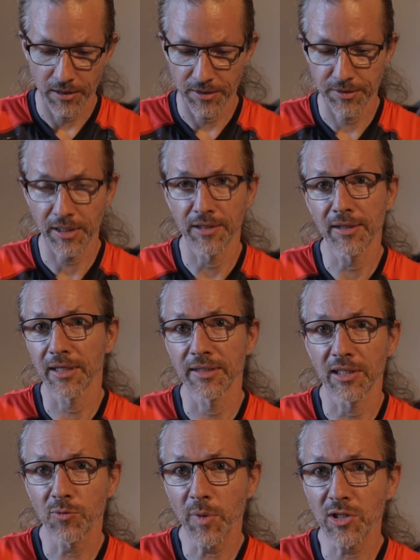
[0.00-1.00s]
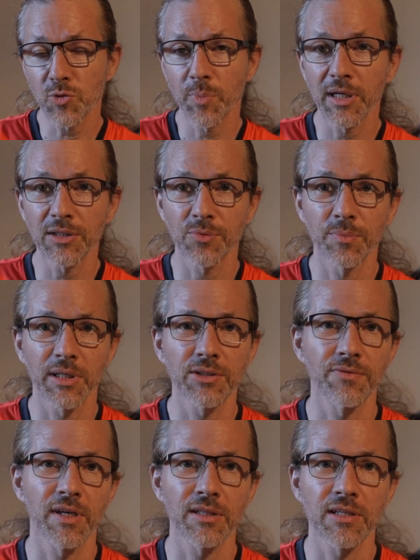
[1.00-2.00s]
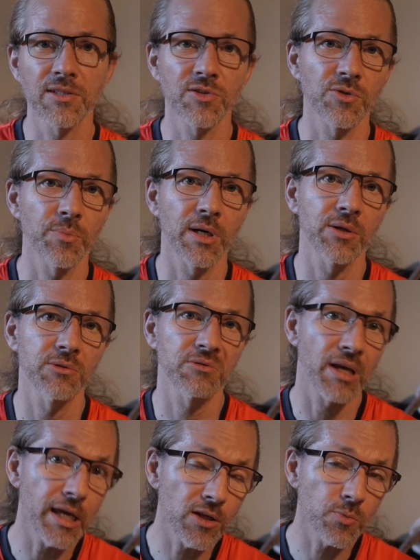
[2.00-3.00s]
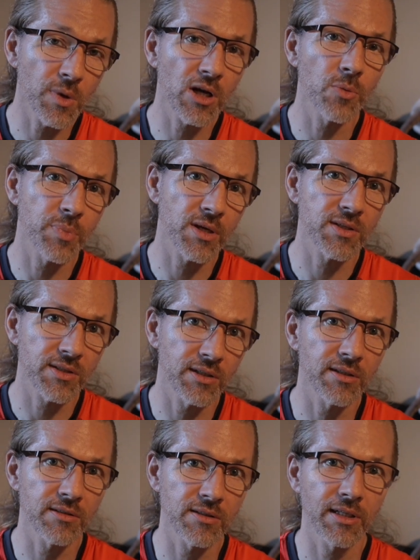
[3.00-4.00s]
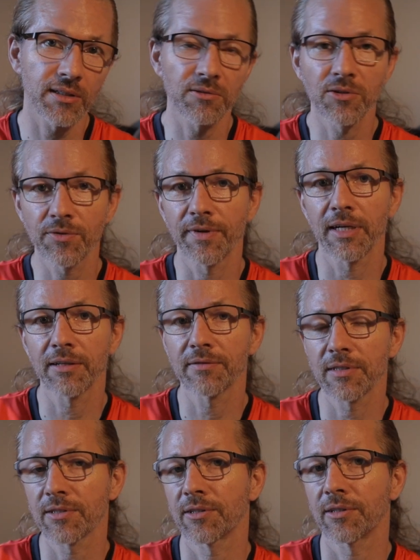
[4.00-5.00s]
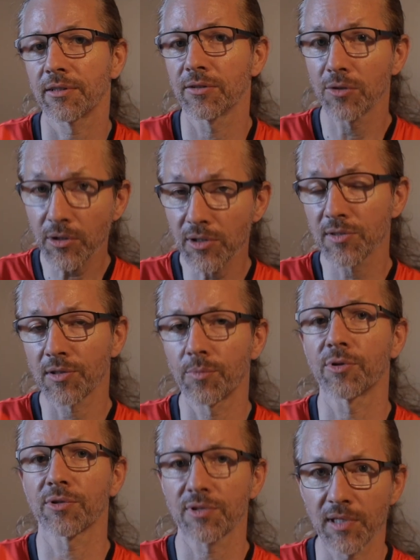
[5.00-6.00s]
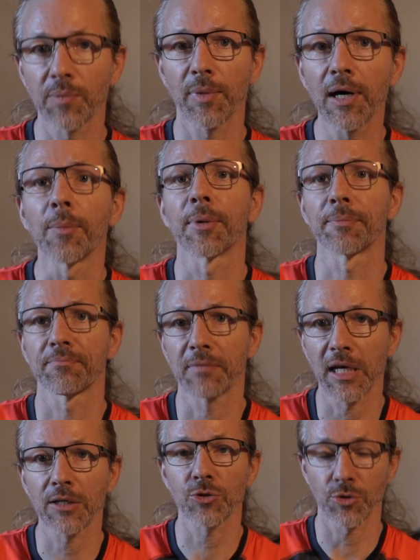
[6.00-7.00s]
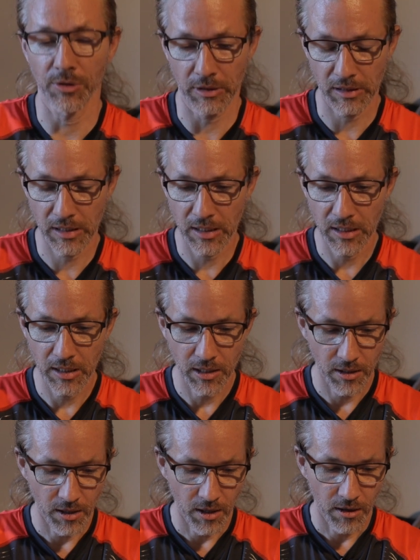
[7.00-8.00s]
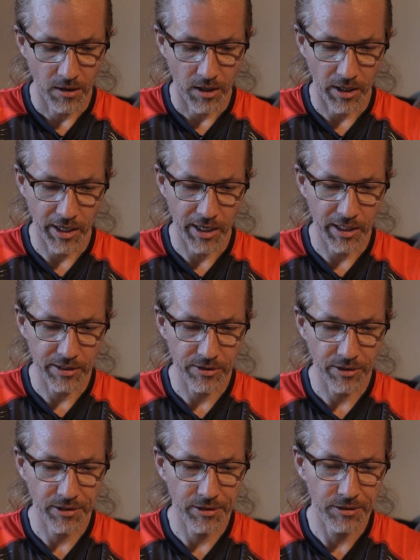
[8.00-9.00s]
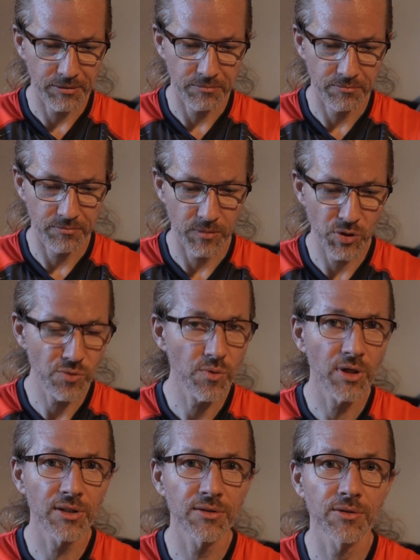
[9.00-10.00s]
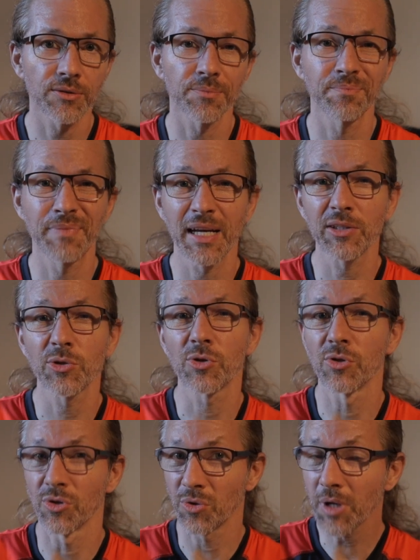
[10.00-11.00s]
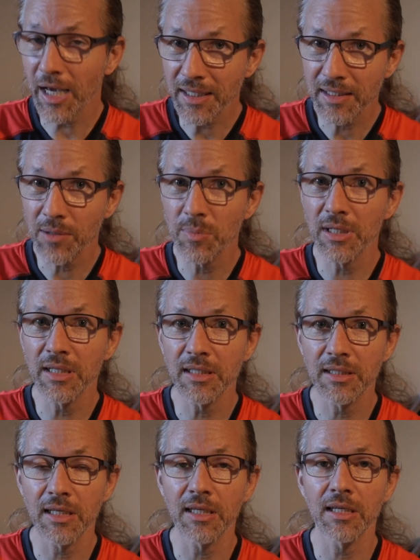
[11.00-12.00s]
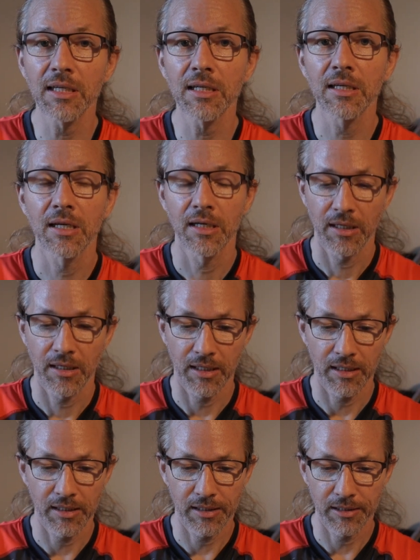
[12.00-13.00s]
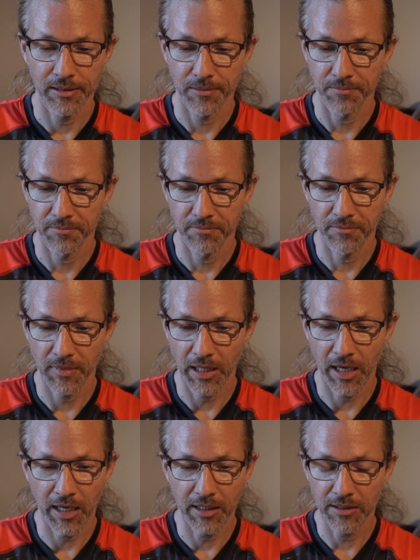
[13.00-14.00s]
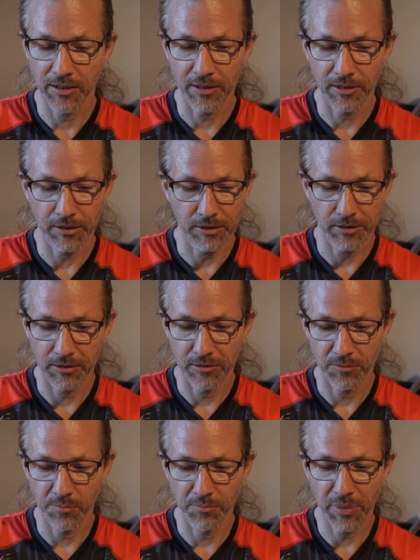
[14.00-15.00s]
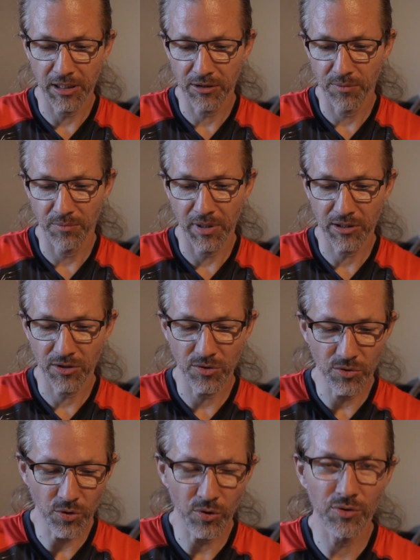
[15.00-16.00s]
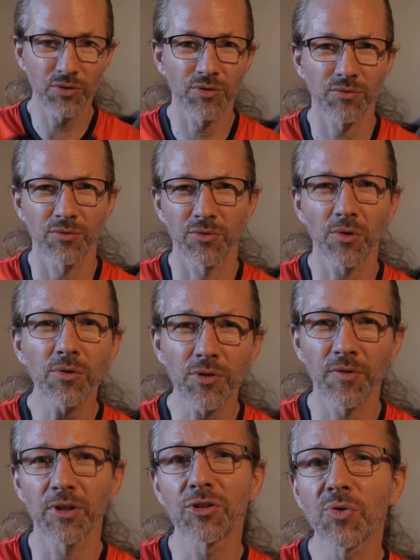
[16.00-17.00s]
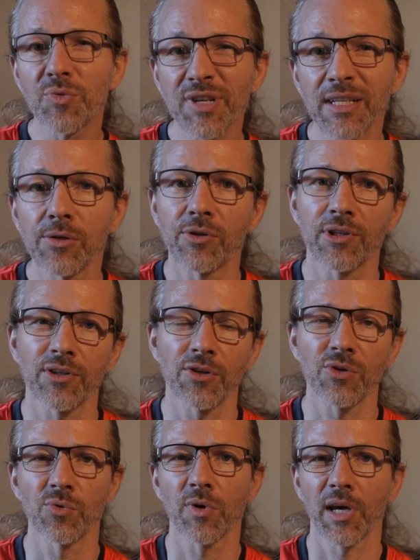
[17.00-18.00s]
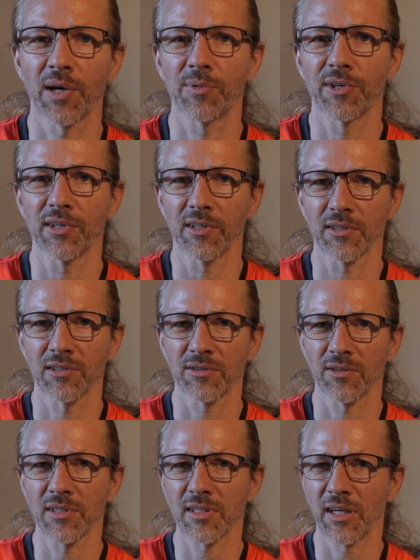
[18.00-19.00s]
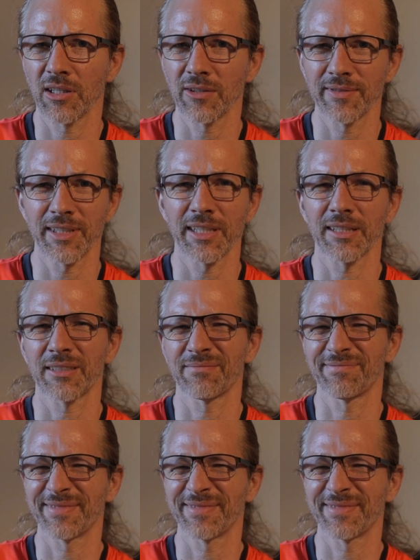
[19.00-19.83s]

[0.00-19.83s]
Not that much, but when it's about 8 megapixels, then 12 is a noticeable step up, actually. And you want better low light ability, and but you don't want to relearn a new camera. So it's kind of like,